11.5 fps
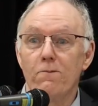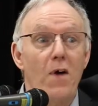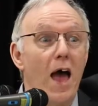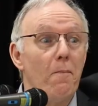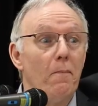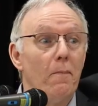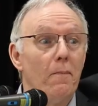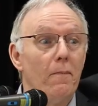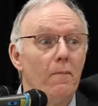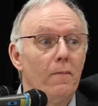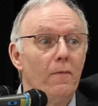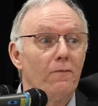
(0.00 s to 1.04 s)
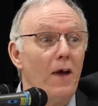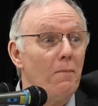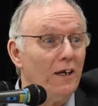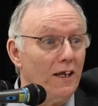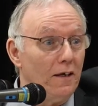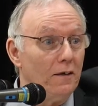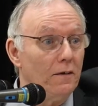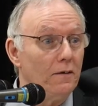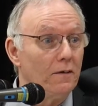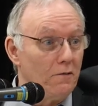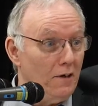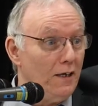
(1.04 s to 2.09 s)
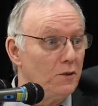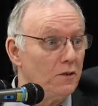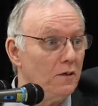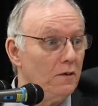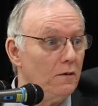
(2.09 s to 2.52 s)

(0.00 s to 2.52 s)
fam- family, correct?